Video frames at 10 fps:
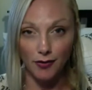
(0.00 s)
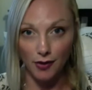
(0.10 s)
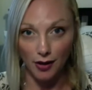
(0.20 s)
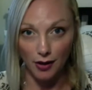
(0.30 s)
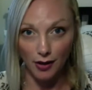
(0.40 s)

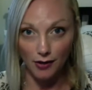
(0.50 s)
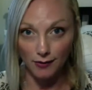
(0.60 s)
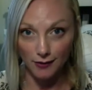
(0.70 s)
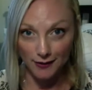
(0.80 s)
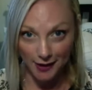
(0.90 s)
the
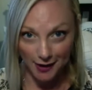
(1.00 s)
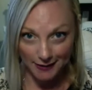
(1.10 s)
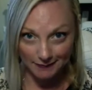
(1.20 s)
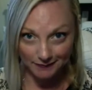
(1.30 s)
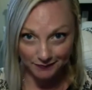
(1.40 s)
law
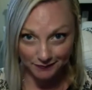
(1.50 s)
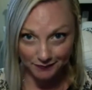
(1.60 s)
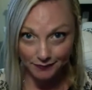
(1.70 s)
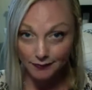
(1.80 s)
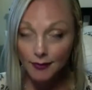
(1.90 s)

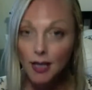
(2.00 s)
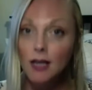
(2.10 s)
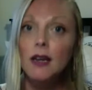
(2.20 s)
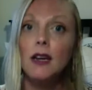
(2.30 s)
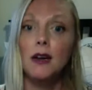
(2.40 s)

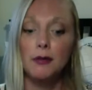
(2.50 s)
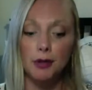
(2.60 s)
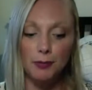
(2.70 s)
with